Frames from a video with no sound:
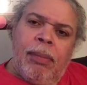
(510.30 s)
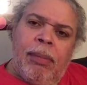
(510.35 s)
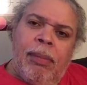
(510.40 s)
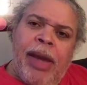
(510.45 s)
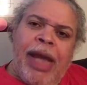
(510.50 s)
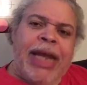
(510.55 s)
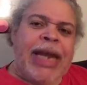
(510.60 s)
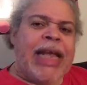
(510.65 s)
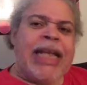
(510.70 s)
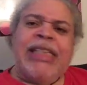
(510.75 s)

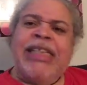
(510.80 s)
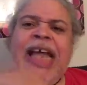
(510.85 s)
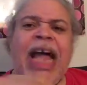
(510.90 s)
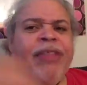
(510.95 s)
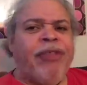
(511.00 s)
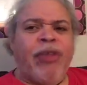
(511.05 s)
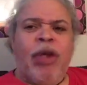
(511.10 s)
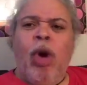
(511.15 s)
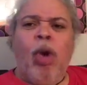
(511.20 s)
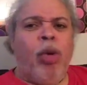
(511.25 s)
And he's
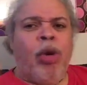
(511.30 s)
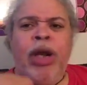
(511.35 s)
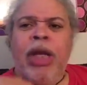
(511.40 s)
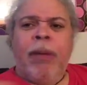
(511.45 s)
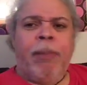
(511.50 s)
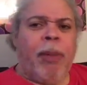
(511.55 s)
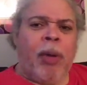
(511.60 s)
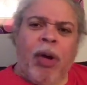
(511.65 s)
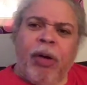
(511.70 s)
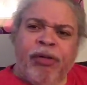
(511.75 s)
not the only
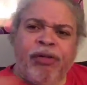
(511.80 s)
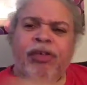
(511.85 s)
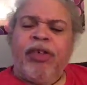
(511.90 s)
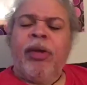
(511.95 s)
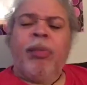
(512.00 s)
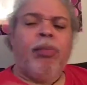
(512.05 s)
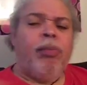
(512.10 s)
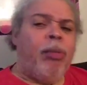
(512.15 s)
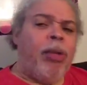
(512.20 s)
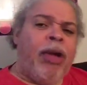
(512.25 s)

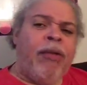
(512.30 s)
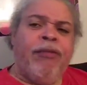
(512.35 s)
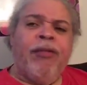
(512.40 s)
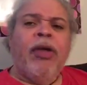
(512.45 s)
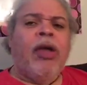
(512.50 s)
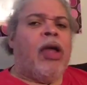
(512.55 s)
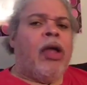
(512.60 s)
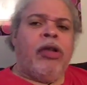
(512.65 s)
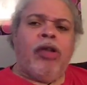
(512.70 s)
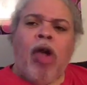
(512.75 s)
person. We've
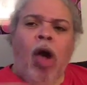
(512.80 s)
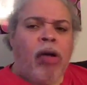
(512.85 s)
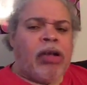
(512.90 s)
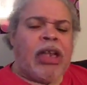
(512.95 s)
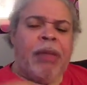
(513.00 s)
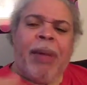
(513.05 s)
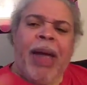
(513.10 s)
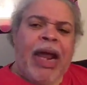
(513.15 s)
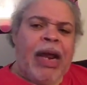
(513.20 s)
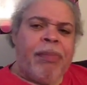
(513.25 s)
talked
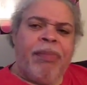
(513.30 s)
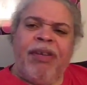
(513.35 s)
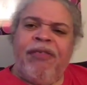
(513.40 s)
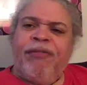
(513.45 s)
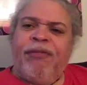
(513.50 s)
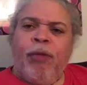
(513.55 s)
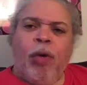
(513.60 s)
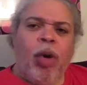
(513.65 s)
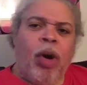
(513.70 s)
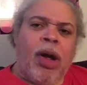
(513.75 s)
about it
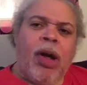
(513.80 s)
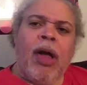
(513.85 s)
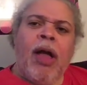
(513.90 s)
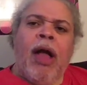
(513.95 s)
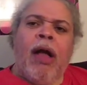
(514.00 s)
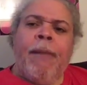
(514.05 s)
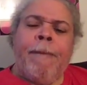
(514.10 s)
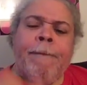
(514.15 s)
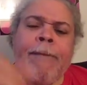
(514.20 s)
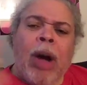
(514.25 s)
before.
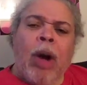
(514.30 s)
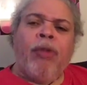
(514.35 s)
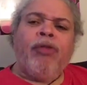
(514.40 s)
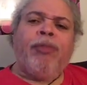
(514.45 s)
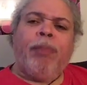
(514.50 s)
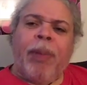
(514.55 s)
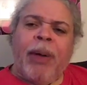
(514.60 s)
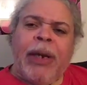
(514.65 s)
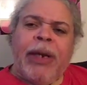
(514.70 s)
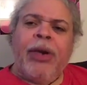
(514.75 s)

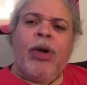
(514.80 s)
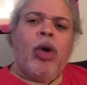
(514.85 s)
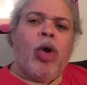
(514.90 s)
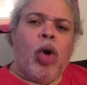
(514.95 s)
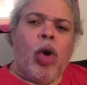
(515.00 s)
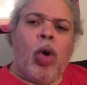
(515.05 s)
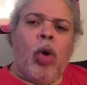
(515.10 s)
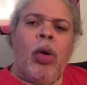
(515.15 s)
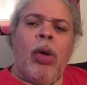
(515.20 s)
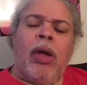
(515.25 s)
Most
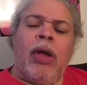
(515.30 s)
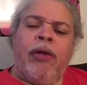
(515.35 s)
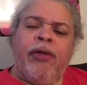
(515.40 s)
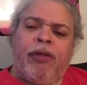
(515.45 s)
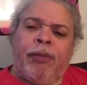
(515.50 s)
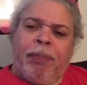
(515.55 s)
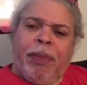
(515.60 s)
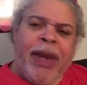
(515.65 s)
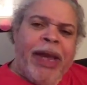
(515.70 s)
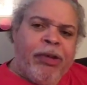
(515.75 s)
political
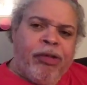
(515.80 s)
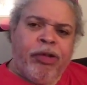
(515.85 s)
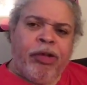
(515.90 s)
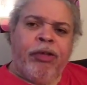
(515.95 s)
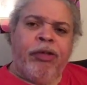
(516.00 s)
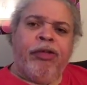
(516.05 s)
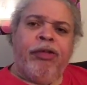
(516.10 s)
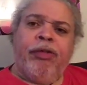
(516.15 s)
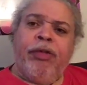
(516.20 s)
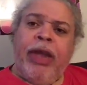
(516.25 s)

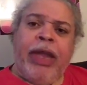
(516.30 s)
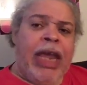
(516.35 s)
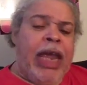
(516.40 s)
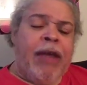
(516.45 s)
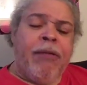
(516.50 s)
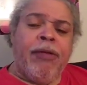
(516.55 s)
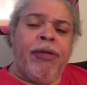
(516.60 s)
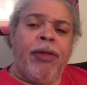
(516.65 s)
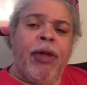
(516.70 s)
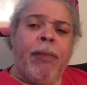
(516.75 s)
speeches,
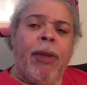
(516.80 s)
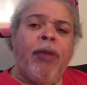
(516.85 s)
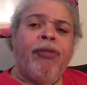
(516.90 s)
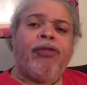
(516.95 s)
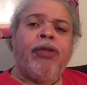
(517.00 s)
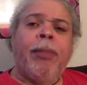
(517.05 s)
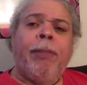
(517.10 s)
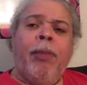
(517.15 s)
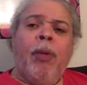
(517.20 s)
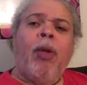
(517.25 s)
even the most
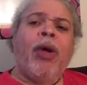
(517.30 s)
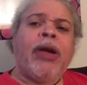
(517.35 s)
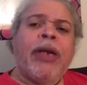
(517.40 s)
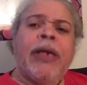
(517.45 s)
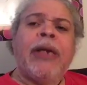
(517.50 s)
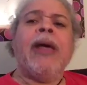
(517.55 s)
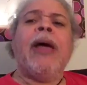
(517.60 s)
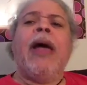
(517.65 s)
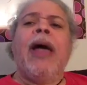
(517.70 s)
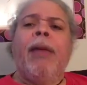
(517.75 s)

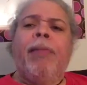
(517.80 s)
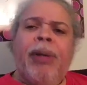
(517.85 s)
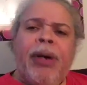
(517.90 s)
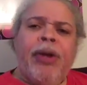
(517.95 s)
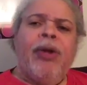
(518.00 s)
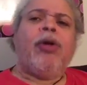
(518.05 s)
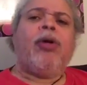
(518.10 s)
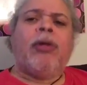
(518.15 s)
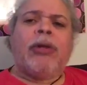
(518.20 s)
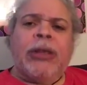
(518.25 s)
important
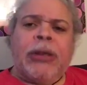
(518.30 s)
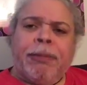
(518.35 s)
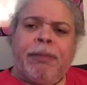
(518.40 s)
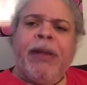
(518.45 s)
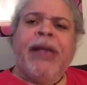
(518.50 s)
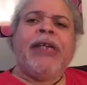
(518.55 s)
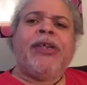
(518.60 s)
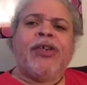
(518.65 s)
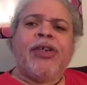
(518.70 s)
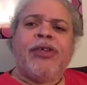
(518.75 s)
political
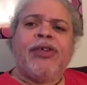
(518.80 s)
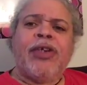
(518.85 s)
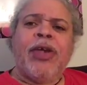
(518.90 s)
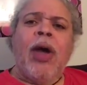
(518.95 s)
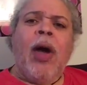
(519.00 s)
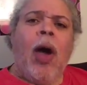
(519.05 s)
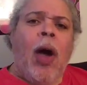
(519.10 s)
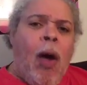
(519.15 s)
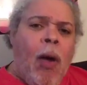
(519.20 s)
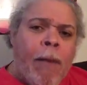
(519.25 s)
speeches,
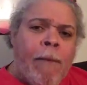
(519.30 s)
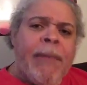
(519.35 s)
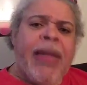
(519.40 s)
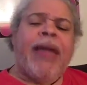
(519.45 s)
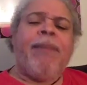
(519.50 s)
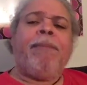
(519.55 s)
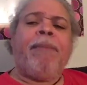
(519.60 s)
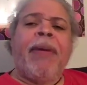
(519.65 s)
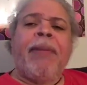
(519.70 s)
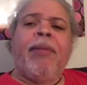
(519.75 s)

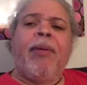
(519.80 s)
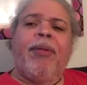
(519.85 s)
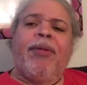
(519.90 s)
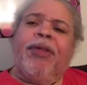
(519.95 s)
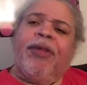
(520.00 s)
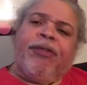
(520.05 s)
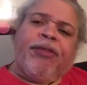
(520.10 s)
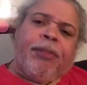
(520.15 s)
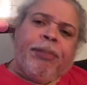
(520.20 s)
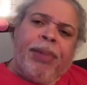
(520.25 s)
omit people with
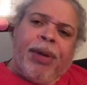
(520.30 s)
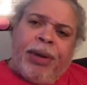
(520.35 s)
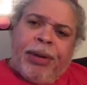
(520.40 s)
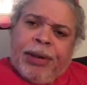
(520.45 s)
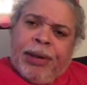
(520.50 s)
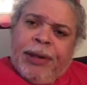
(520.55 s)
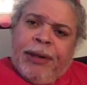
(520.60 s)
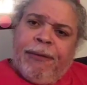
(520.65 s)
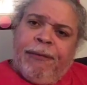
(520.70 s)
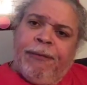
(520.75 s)

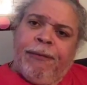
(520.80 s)
disabilities.